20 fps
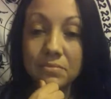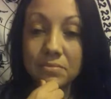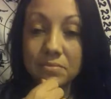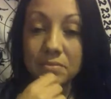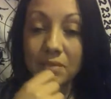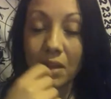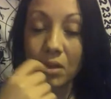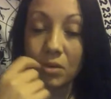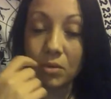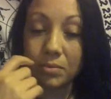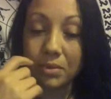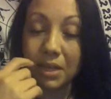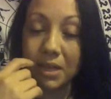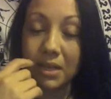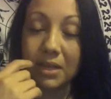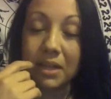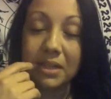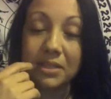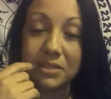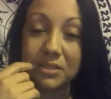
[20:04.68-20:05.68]
I hope that
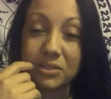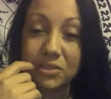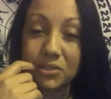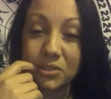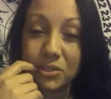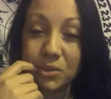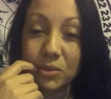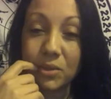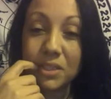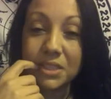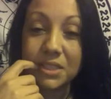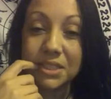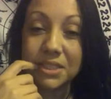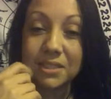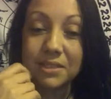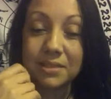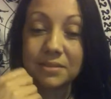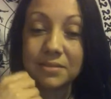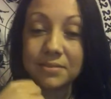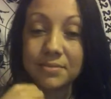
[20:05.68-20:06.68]
answered your
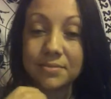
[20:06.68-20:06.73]
question.